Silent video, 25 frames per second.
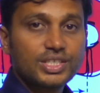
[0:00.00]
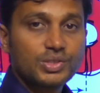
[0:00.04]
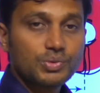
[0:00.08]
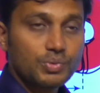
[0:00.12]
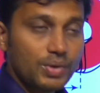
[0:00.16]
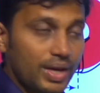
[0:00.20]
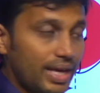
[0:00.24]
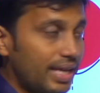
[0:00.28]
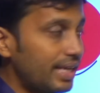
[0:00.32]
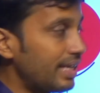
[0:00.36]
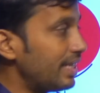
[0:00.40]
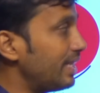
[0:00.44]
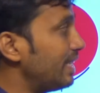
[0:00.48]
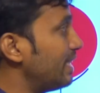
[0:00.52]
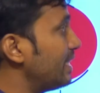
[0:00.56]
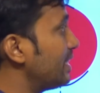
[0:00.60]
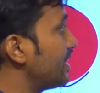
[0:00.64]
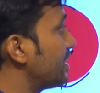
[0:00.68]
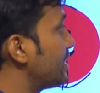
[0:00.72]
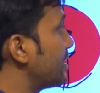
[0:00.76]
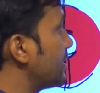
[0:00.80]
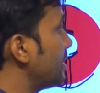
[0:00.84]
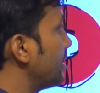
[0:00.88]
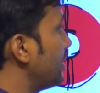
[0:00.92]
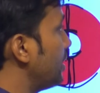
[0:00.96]
square
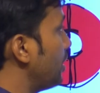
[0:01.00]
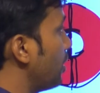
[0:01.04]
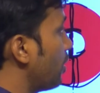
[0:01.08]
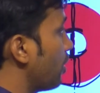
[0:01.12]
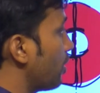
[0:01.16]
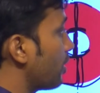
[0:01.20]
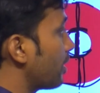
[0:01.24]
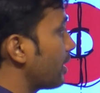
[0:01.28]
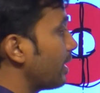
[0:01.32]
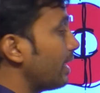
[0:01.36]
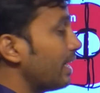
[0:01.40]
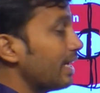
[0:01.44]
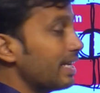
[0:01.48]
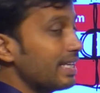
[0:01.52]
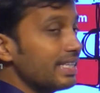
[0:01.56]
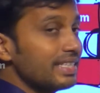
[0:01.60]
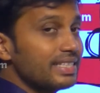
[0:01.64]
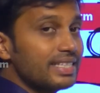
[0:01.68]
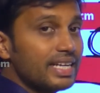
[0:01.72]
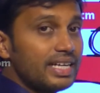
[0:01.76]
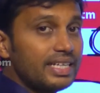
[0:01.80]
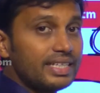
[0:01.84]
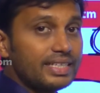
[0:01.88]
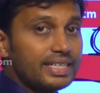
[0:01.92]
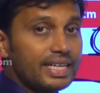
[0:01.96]
is your
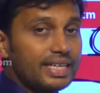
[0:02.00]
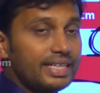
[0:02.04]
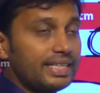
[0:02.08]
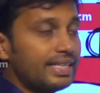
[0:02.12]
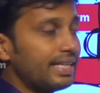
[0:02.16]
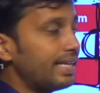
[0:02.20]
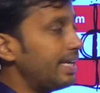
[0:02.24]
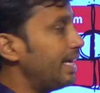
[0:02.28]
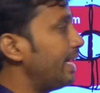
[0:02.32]
resultant